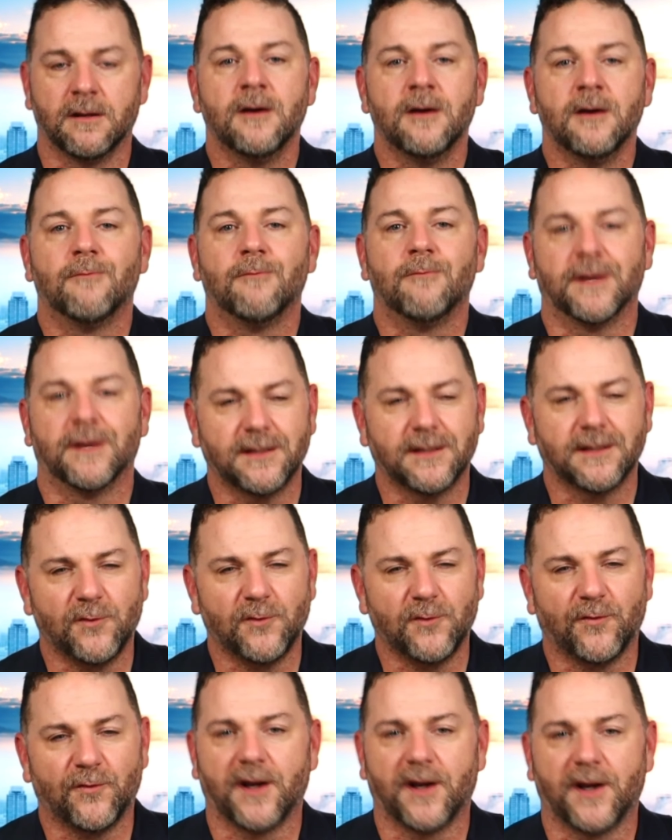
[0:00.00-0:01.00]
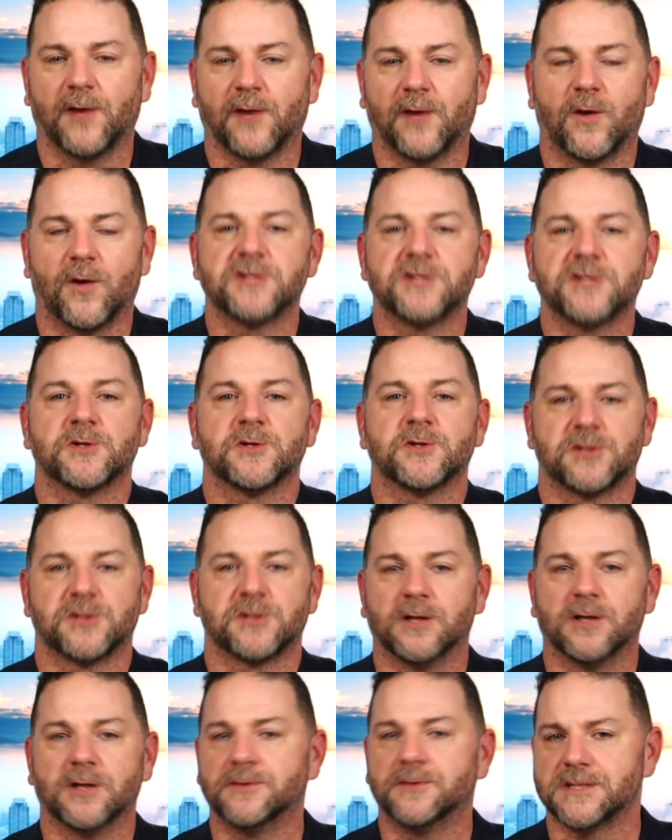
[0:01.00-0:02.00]
Monday through Friday and watch our
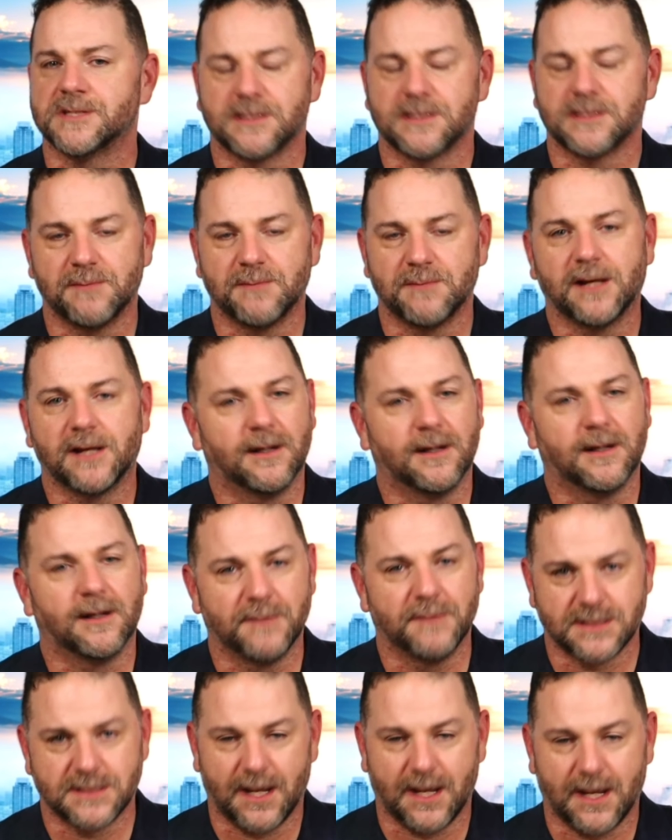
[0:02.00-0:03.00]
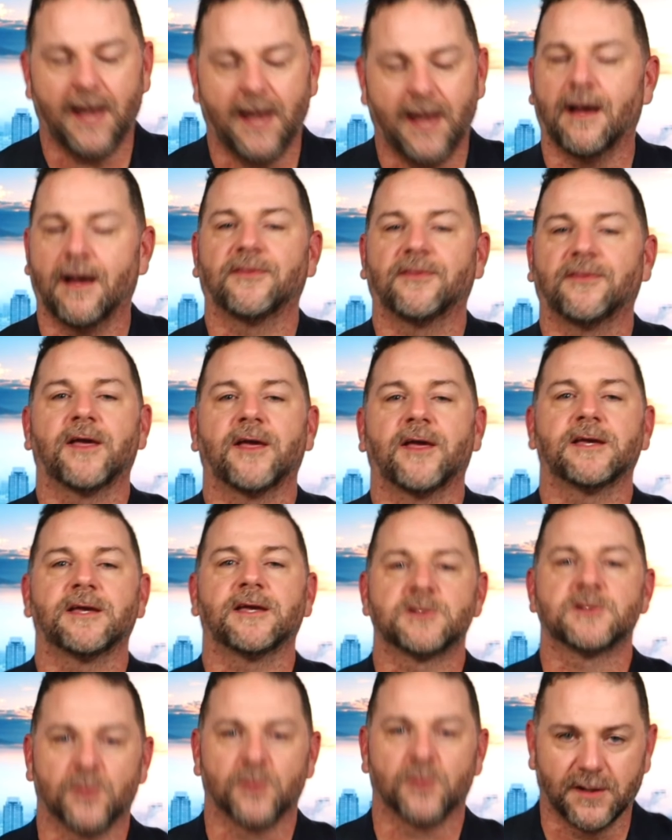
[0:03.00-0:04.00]
show and send me comments. I thank
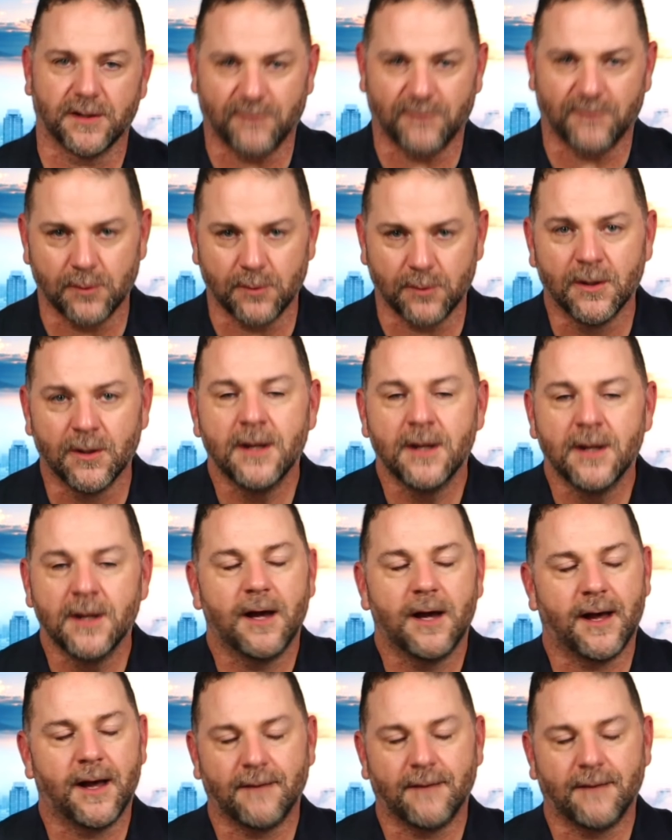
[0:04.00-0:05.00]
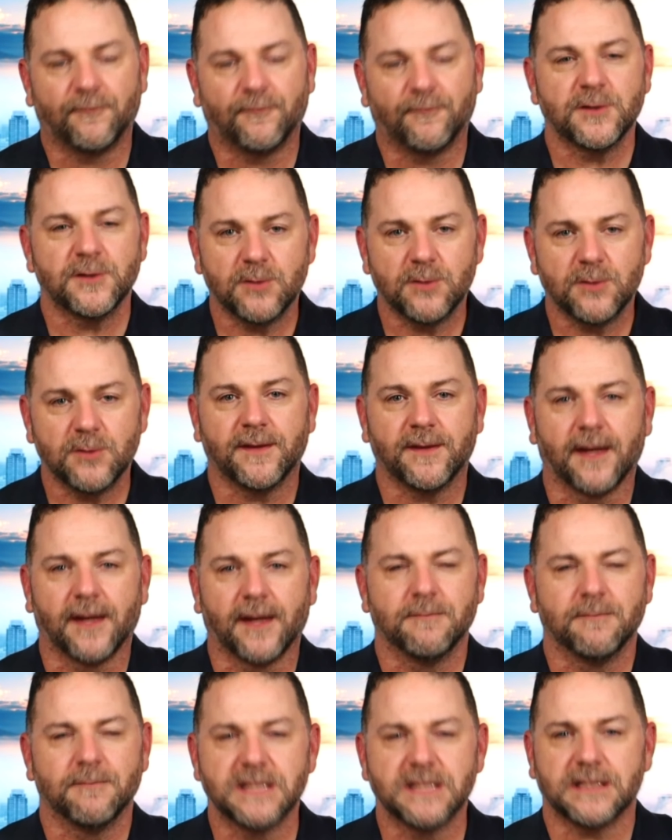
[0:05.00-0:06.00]
each one of you for doing that.
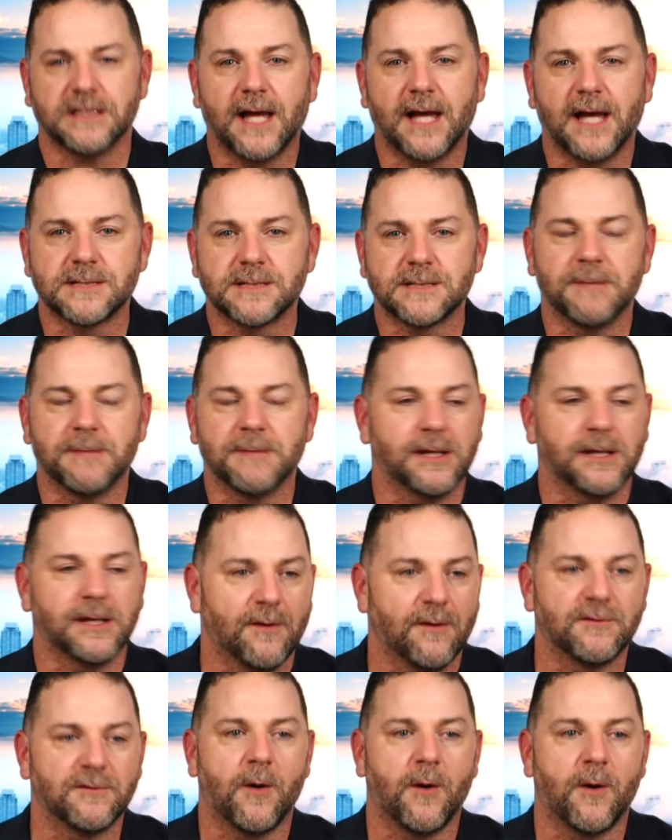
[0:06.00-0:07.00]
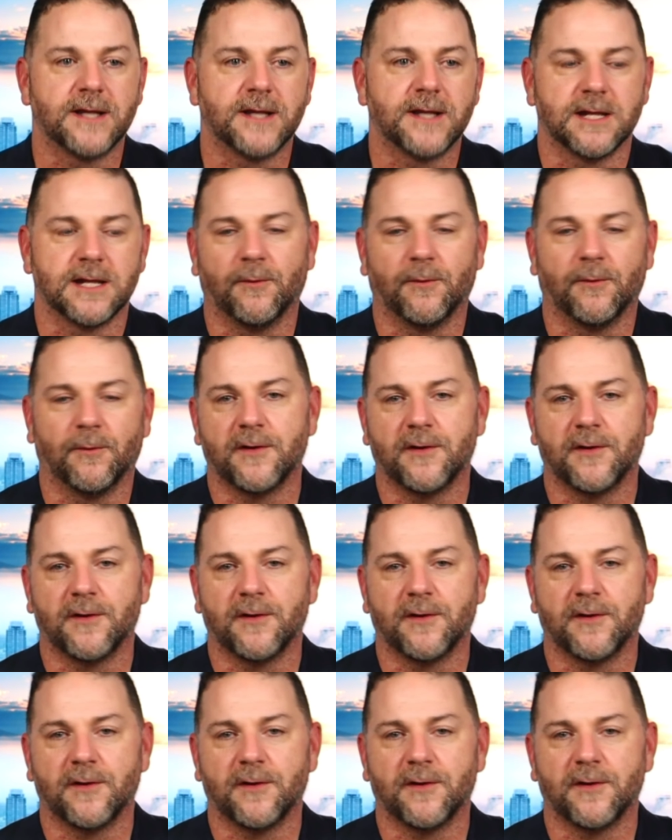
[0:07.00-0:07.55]
It means a lot to me. You have no idea. With our